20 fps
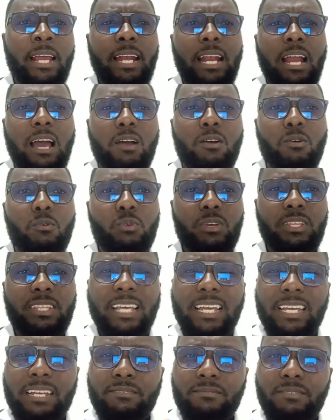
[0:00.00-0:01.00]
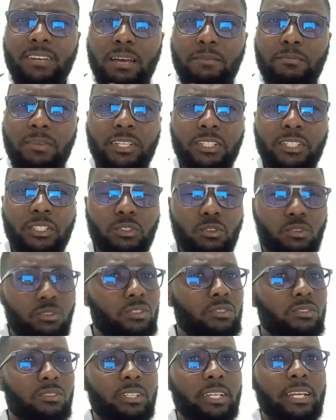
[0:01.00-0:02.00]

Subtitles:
Now, with the inflammation,